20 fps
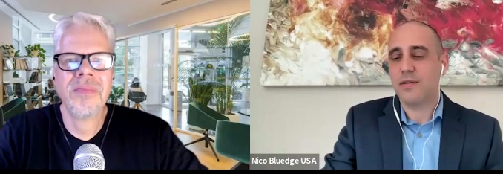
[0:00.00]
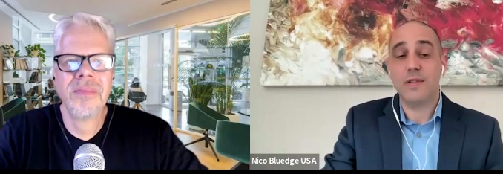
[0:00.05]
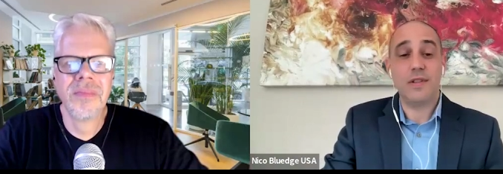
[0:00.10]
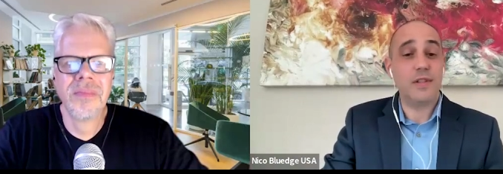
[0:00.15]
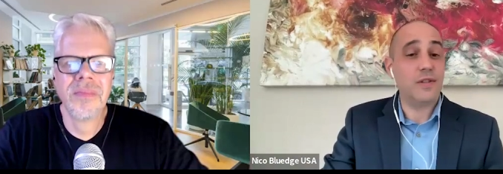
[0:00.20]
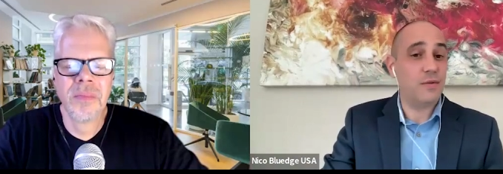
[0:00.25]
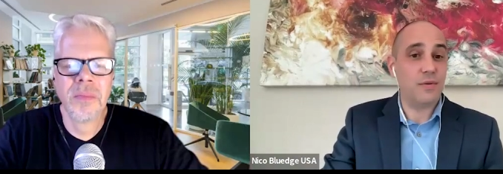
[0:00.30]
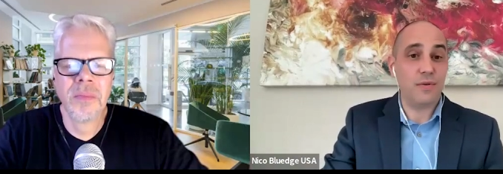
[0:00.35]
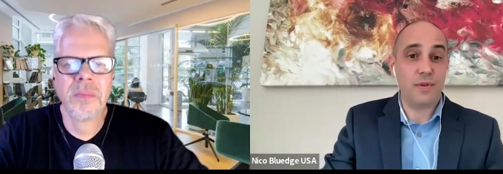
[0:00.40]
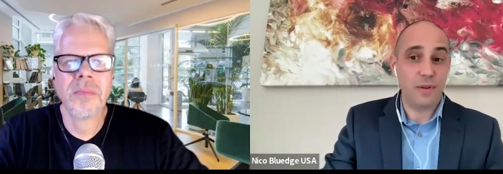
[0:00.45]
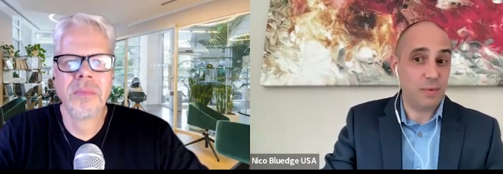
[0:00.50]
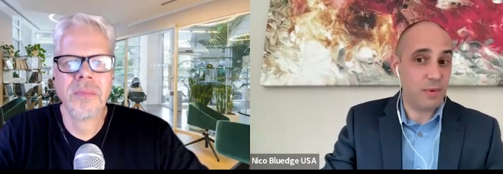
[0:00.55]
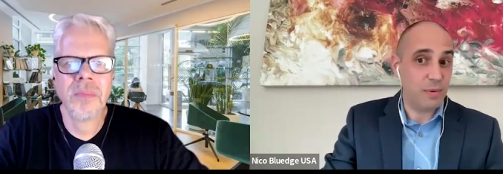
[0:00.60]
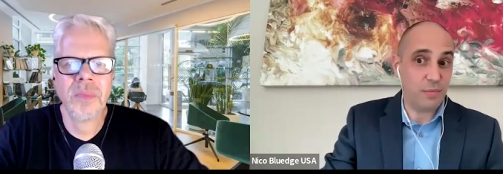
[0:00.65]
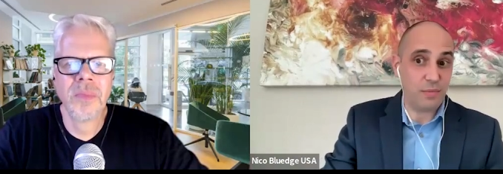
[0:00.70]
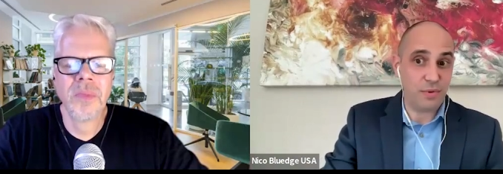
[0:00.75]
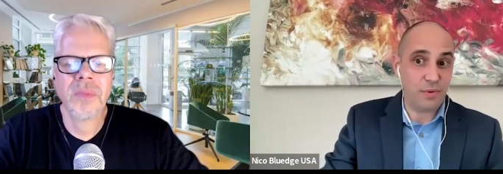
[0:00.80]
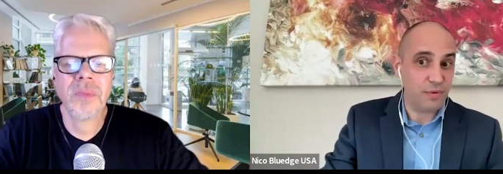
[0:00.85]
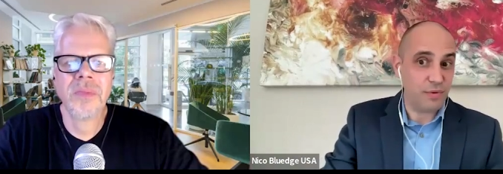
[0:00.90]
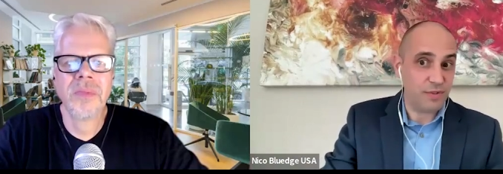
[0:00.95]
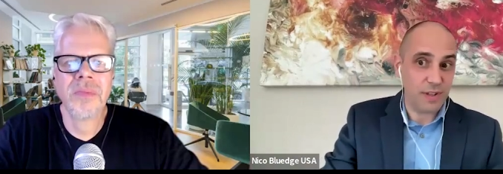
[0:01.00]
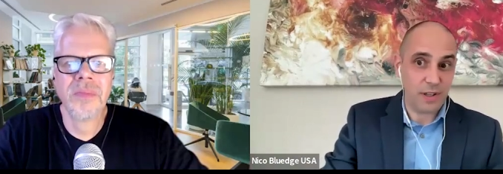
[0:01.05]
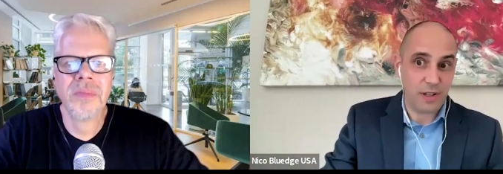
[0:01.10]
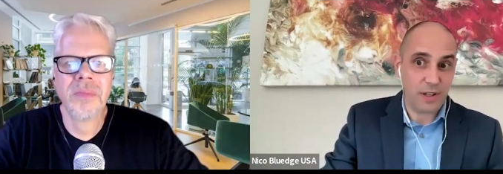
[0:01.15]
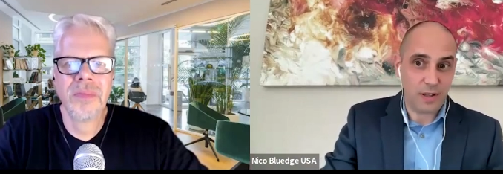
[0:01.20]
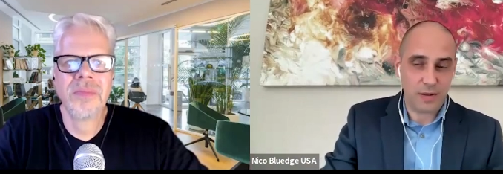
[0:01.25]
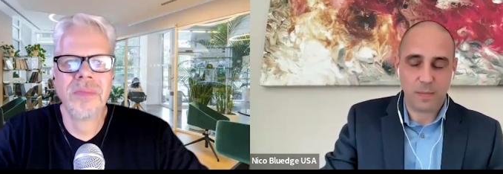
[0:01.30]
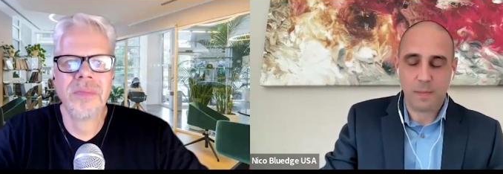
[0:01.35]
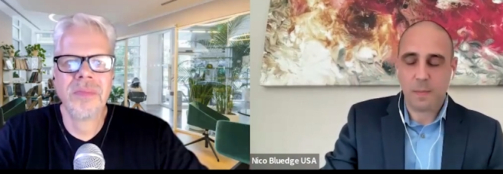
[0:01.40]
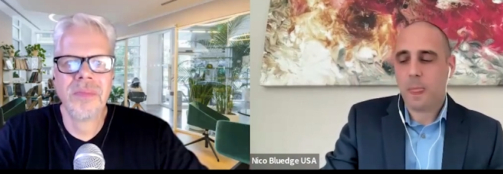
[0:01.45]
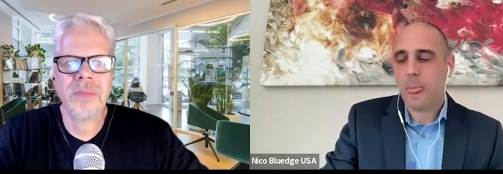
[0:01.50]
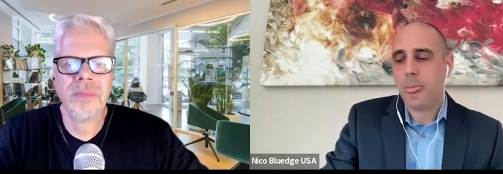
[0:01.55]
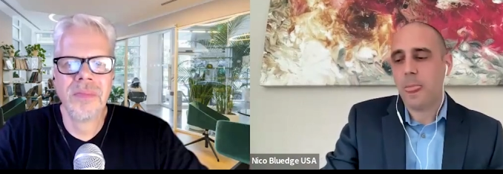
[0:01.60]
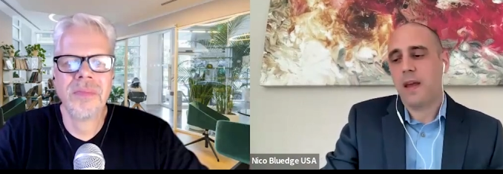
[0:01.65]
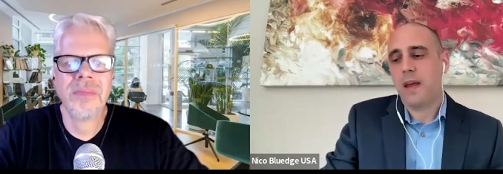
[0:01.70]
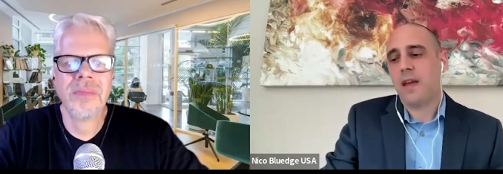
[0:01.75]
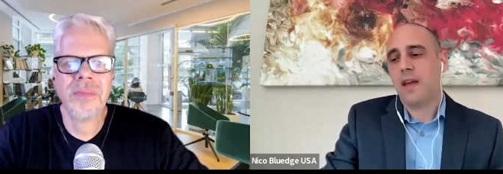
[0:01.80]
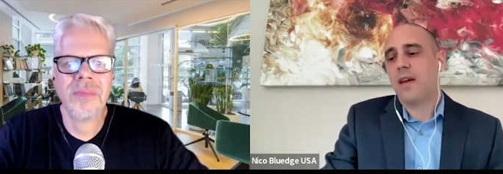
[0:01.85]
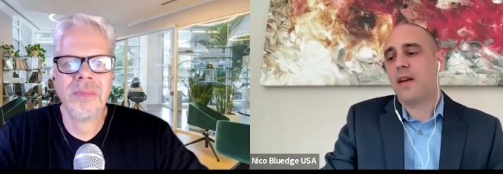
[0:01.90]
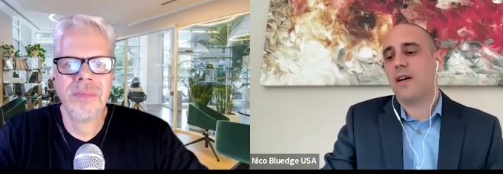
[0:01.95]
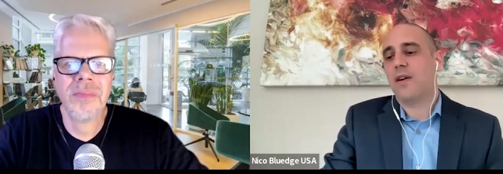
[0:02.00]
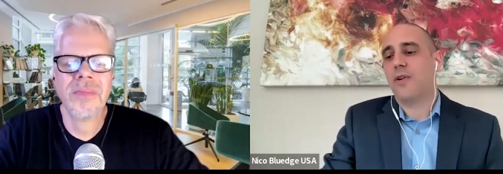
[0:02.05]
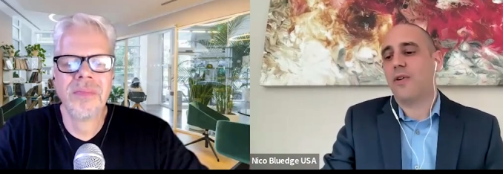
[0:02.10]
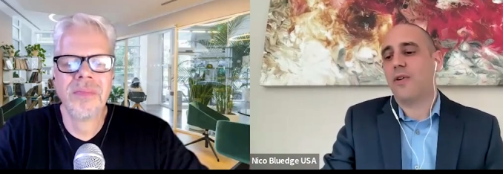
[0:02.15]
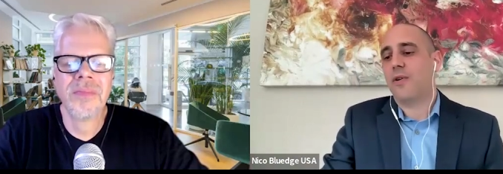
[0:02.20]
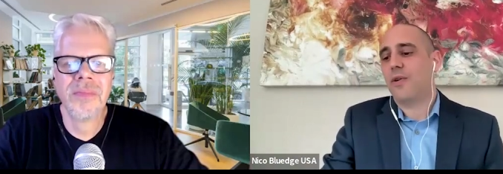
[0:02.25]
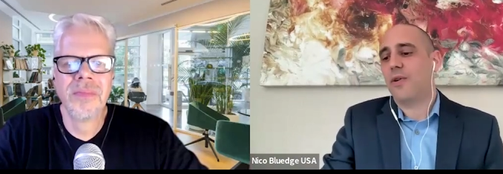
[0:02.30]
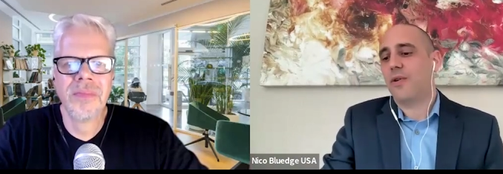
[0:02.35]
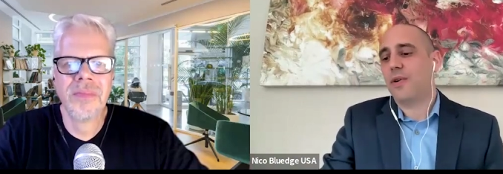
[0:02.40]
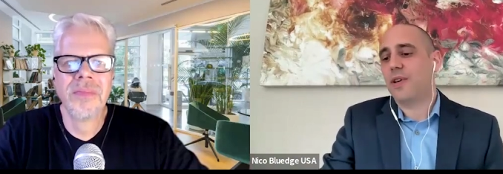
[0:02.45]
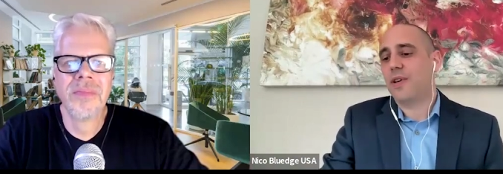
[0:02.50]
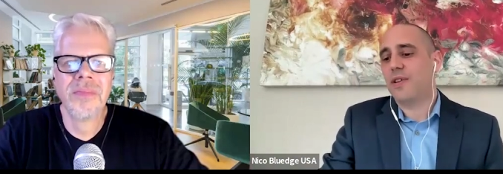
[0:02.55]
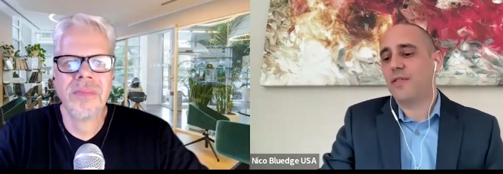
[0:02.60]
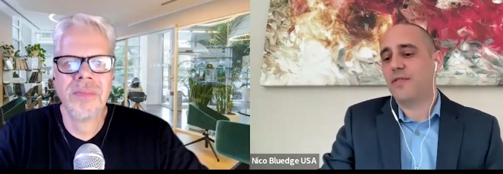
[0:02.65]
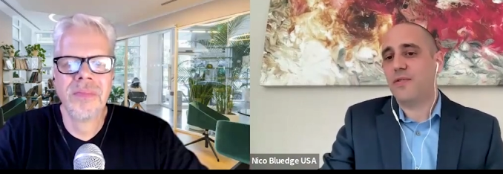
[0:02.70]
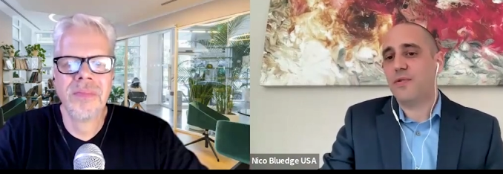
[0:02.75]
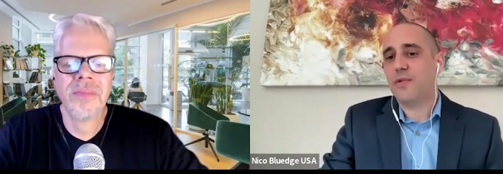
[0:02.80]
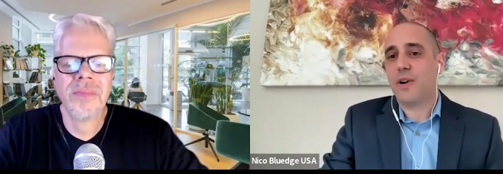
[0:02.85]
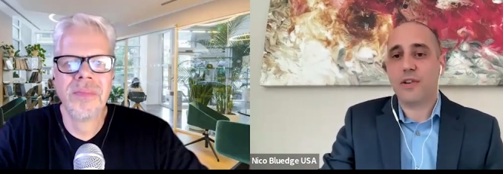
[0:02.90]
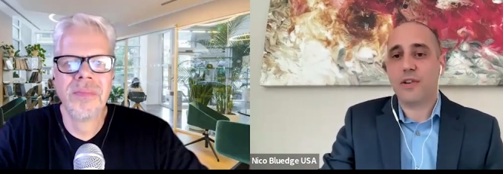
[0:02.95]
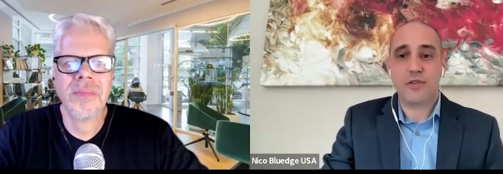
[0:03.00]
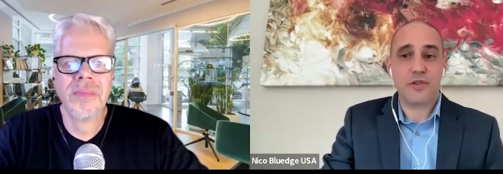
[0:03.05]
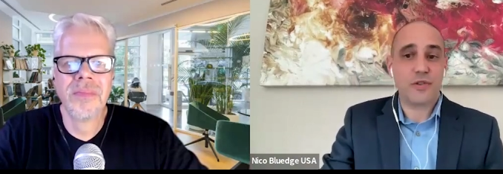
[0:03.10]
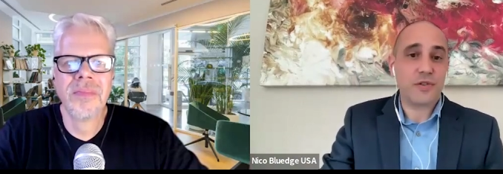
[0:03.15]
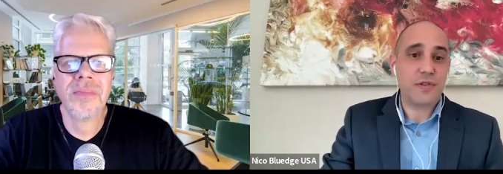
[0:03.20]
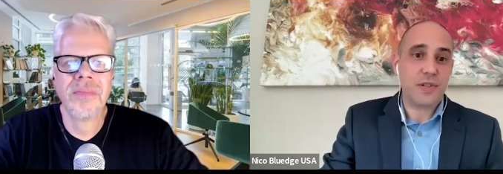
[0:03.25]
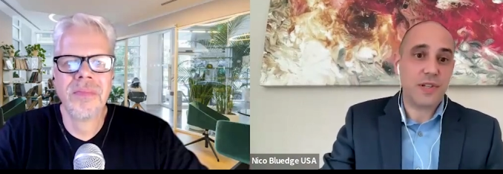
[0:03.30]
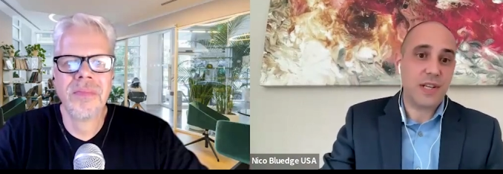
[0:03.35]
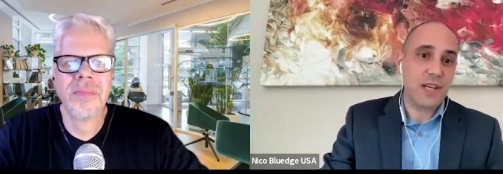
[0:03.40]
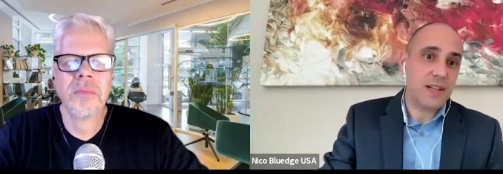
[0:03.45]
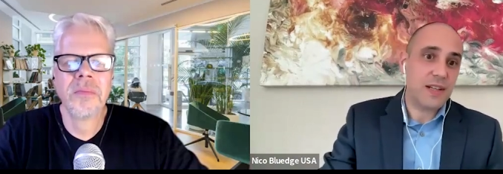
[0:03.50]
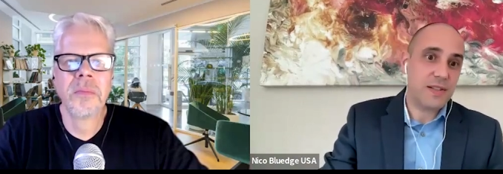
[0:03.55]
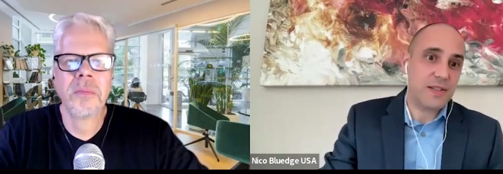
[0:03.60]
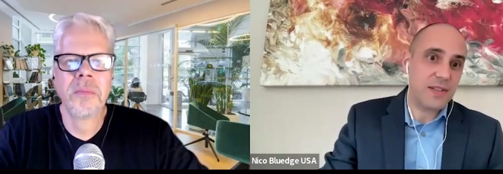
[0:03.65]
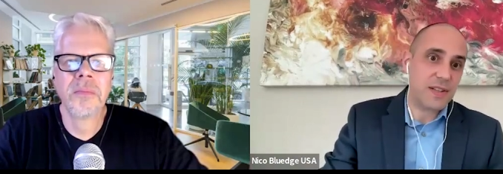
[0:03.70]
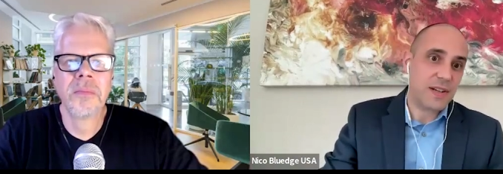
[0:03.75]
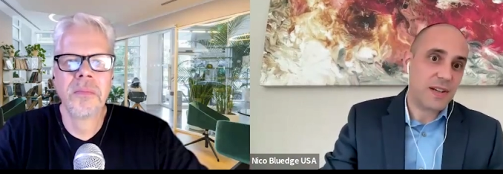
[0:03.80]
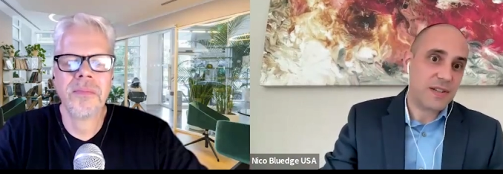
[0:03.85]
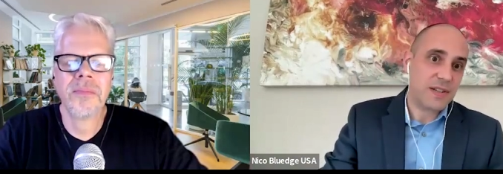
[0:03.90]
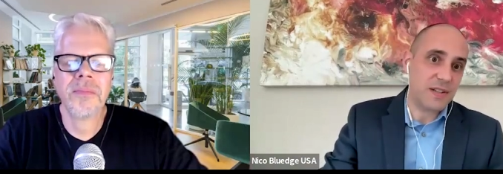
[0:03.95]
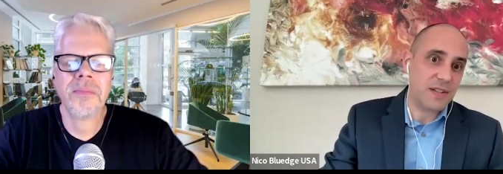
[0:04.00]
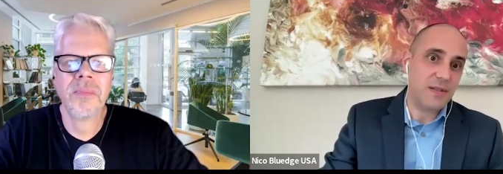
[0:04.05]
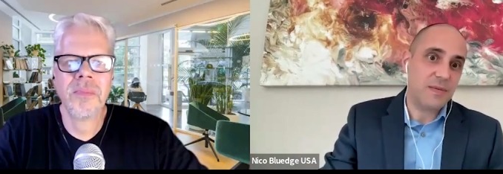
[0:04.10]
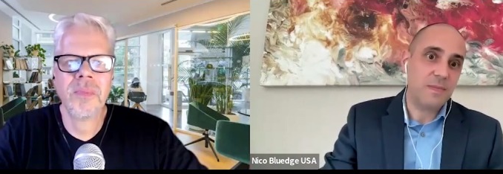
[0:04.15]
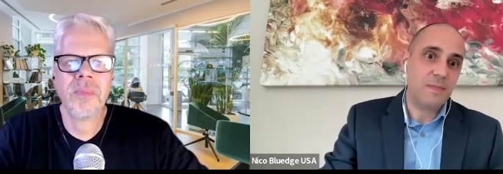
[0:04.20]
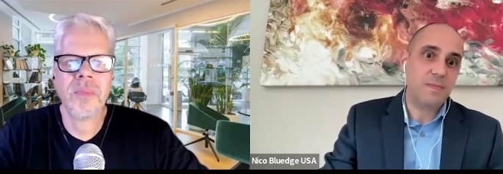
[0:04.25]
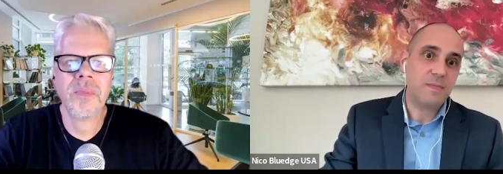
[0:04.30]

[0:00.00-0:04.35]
Speaker 1: need to keep improving it. Or if you are just getting started,